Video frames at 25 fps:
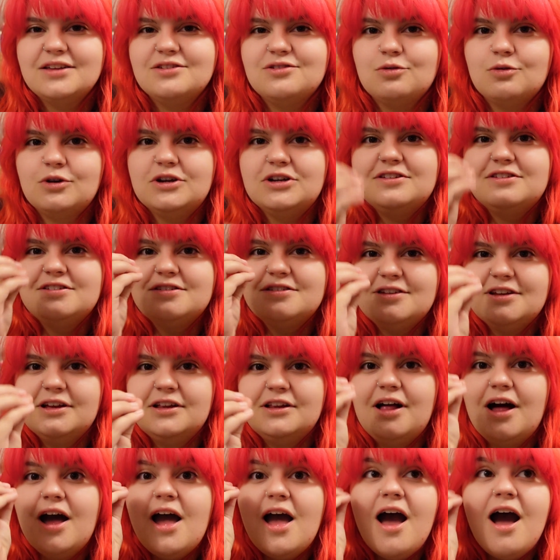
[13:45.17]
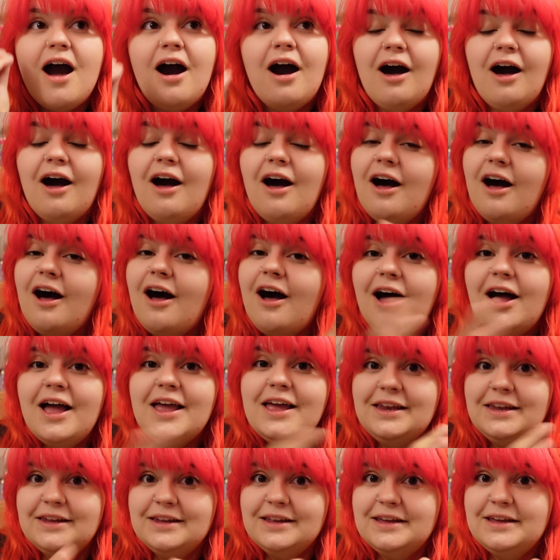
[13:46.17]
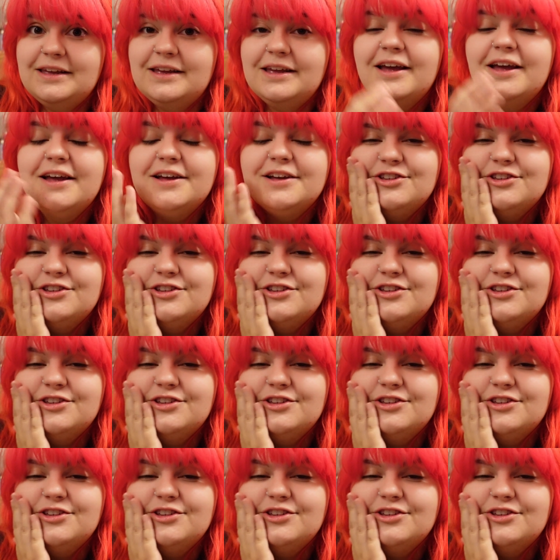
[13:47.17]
So I still highly